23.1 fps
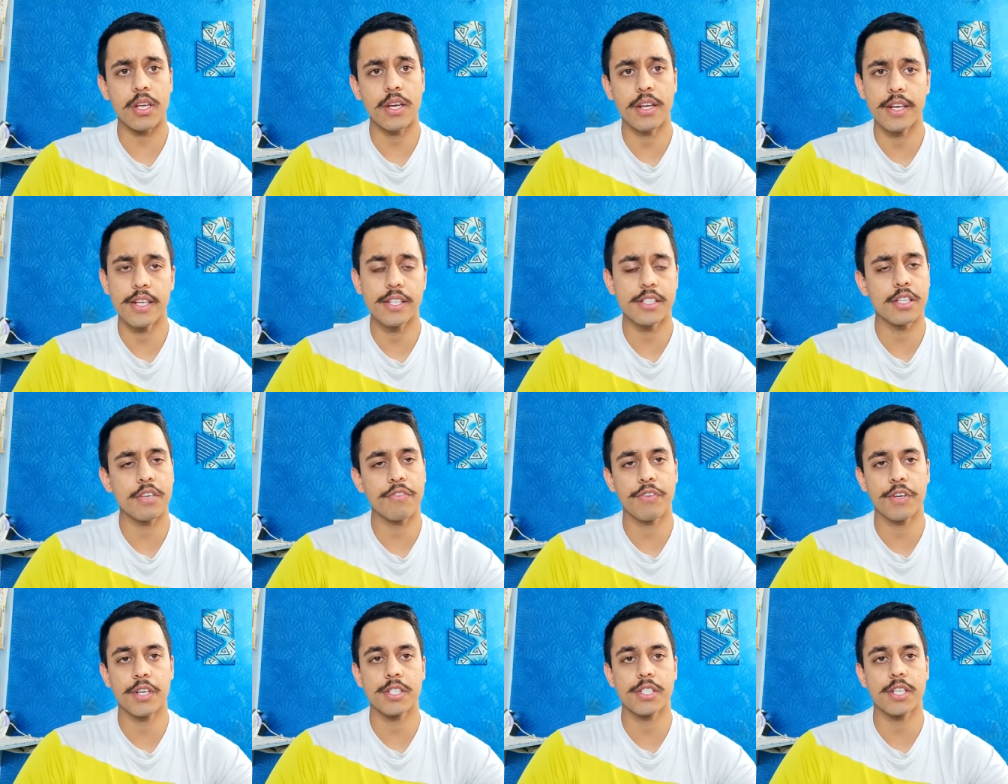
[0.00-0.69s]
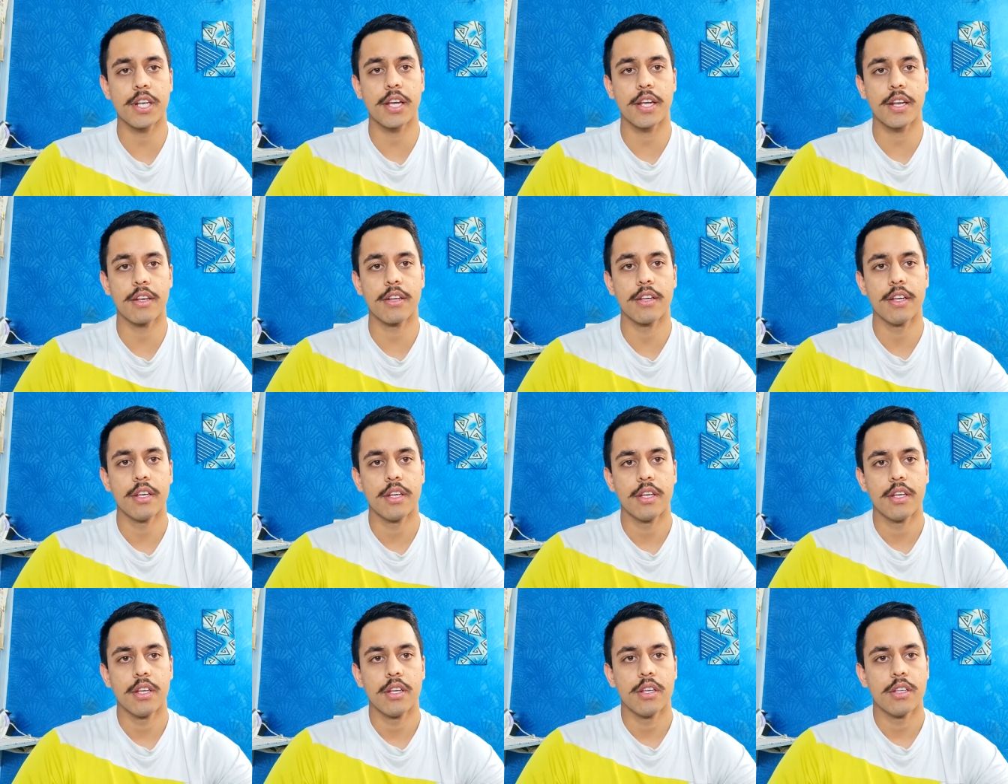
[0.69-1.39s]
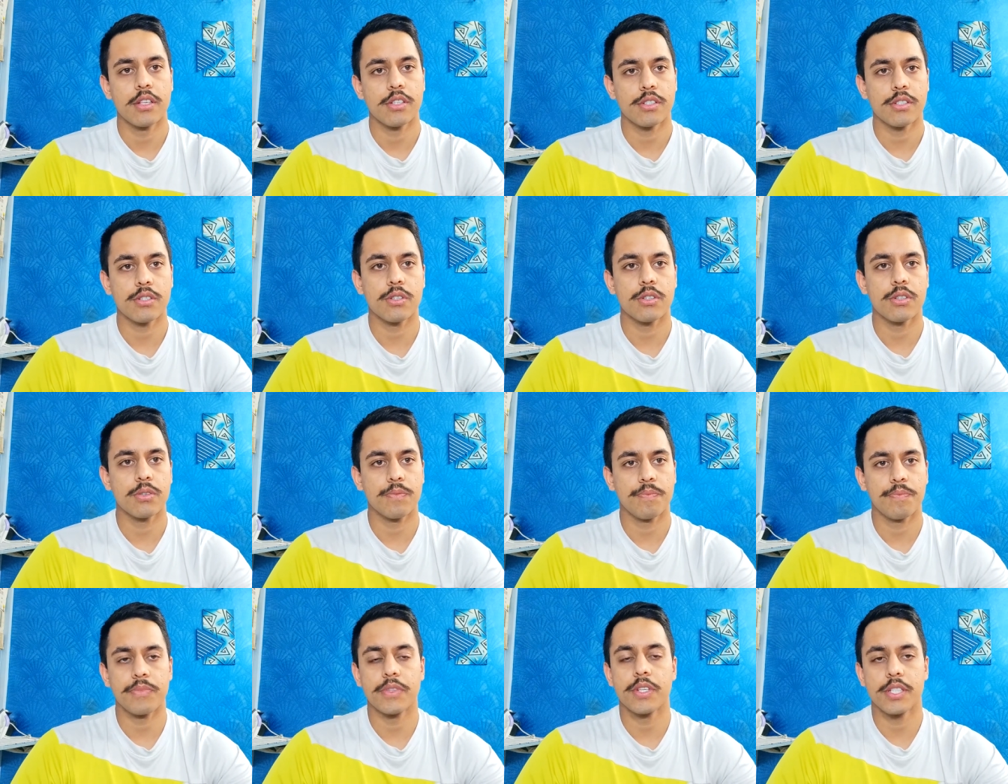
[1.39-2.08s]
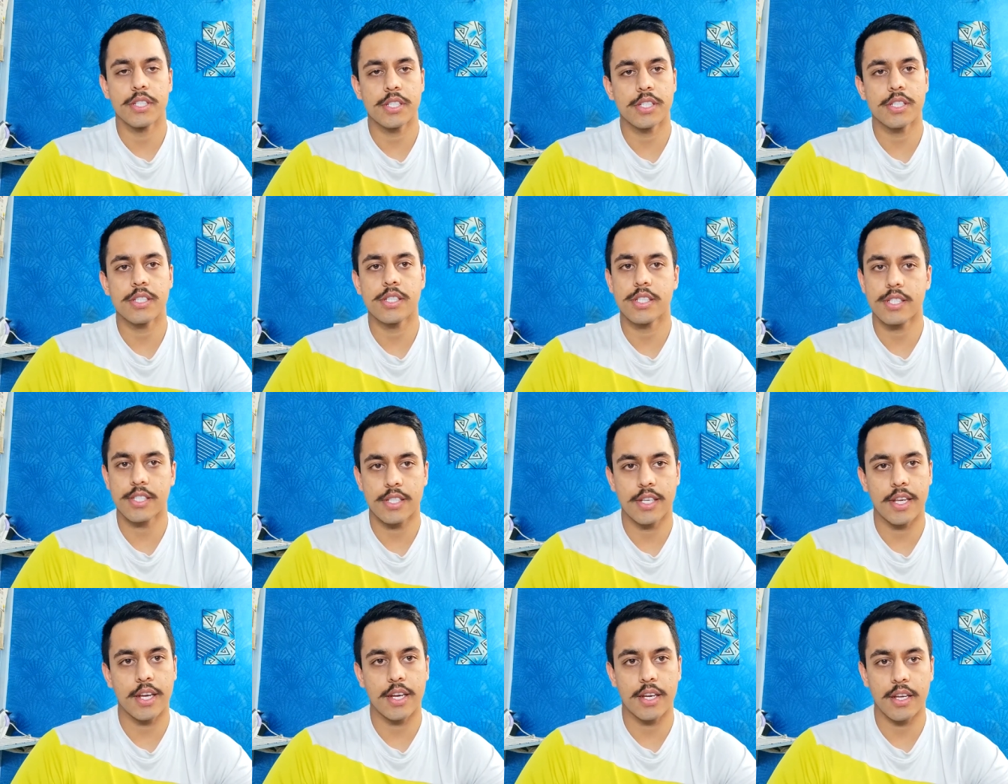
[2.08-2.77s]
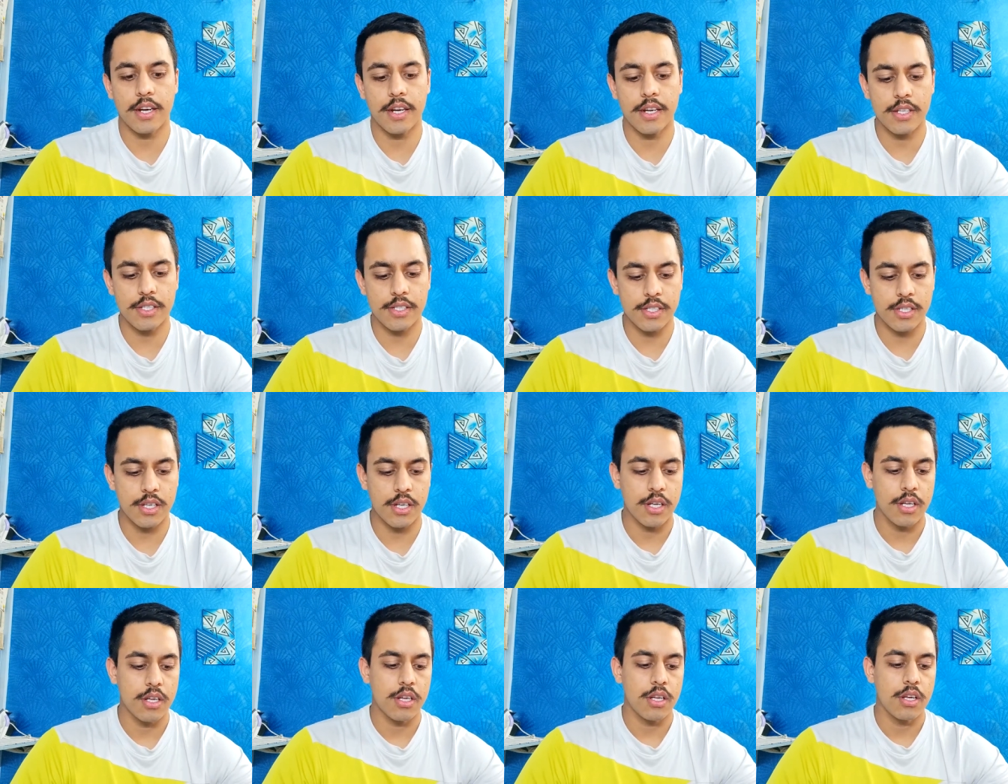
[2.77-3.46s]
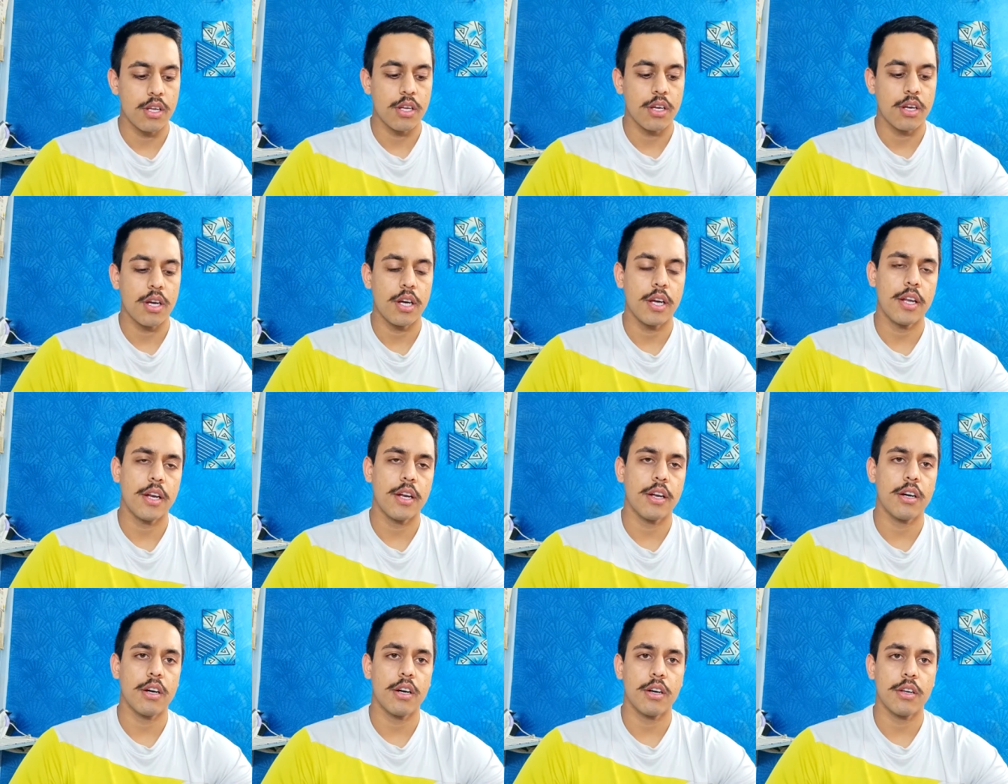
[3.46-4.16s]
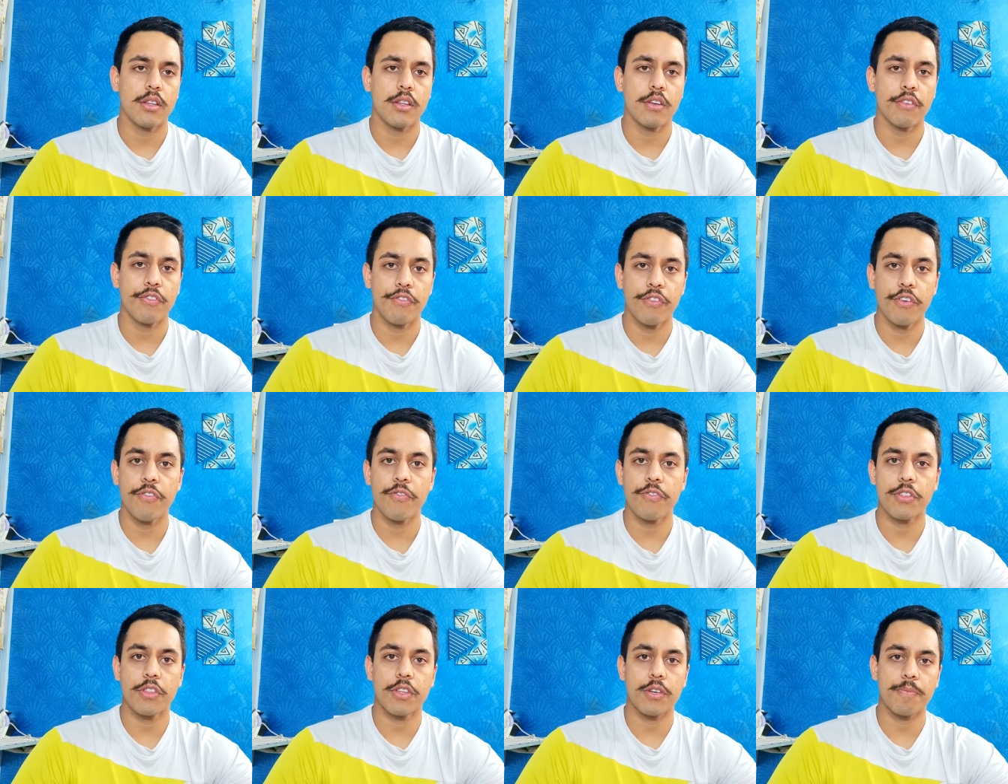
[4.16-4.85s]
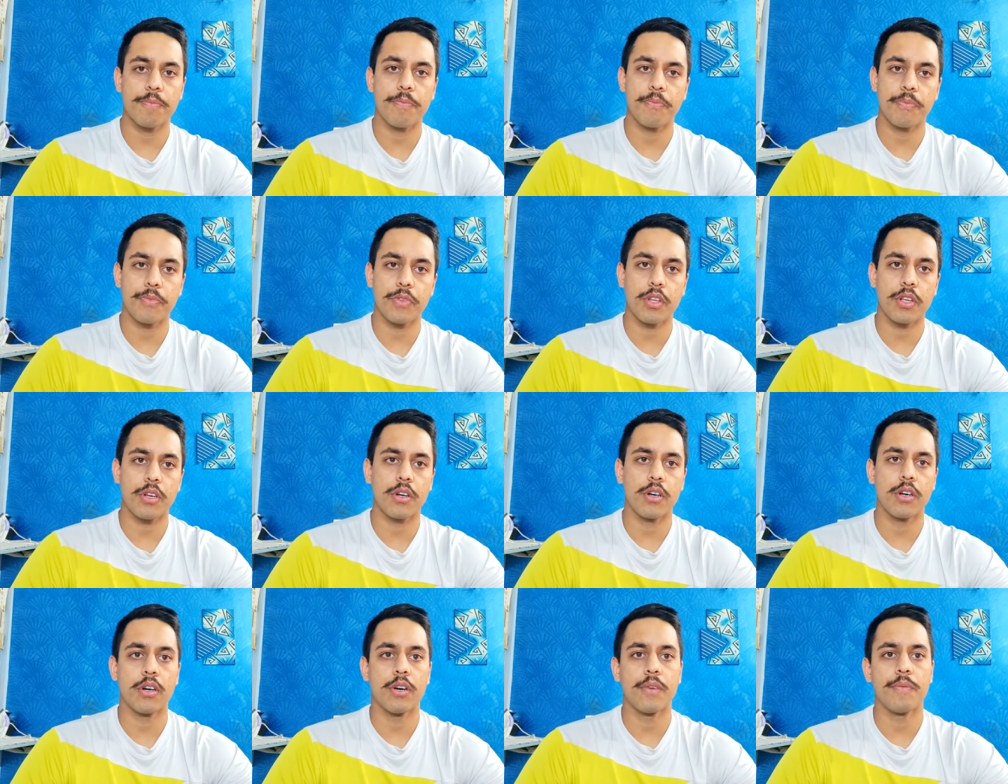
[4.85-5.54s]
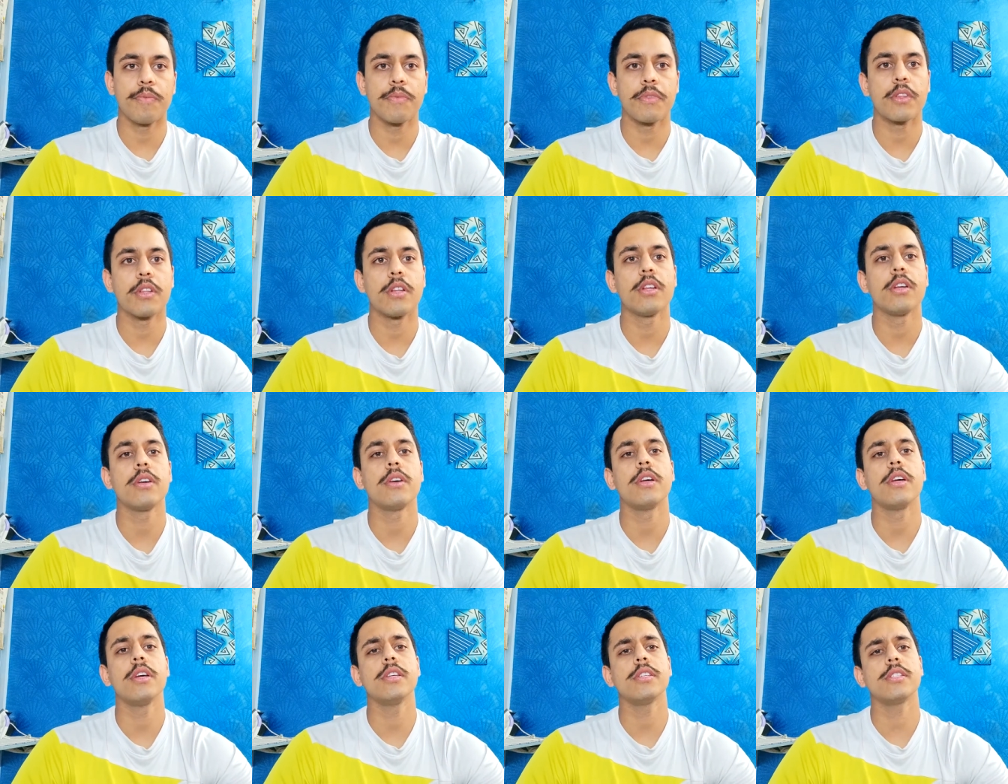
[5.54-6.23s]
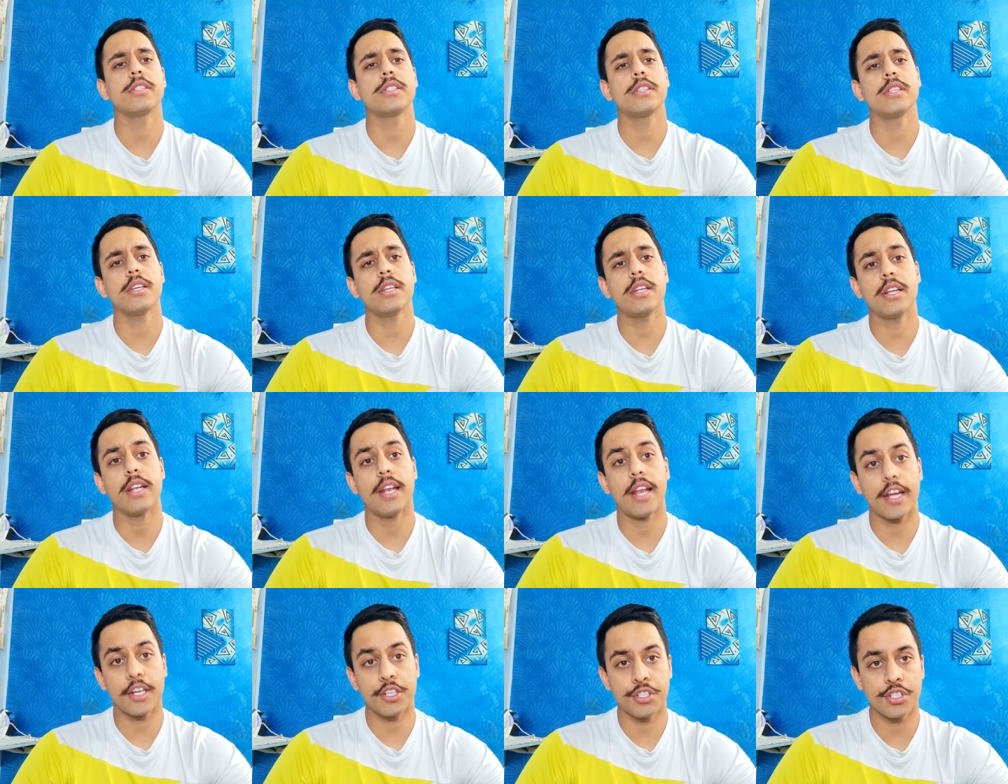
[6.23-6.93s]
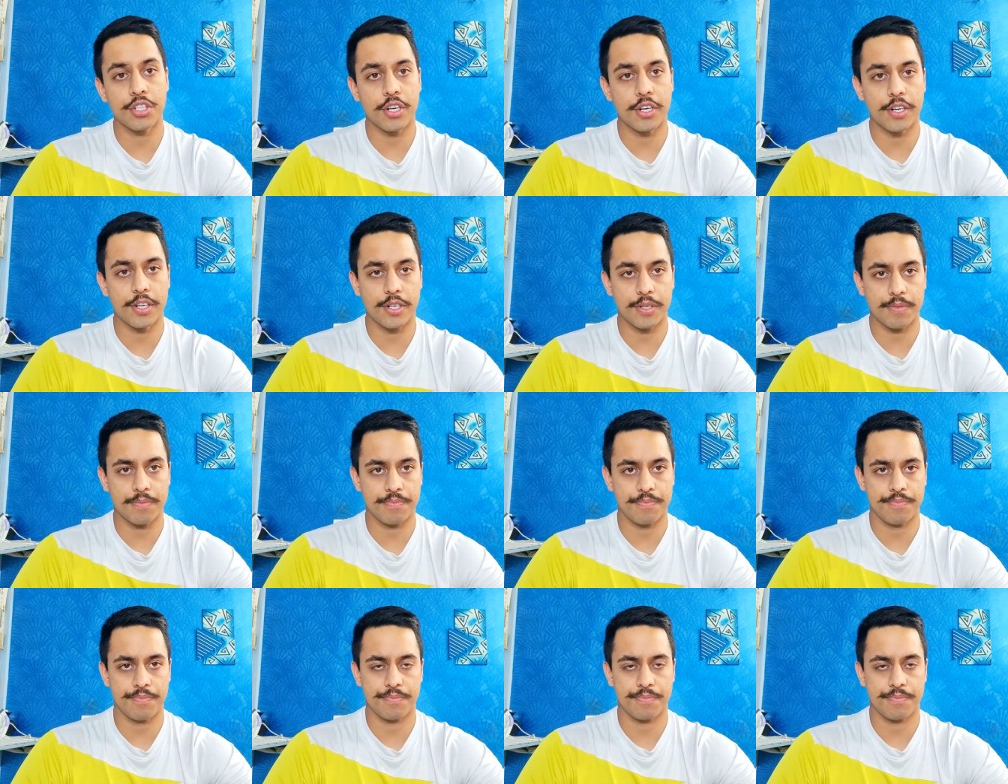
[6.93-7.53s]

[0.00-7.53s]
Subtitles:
reach the finish line. So this is the snake race. And the fifth is the lecture it.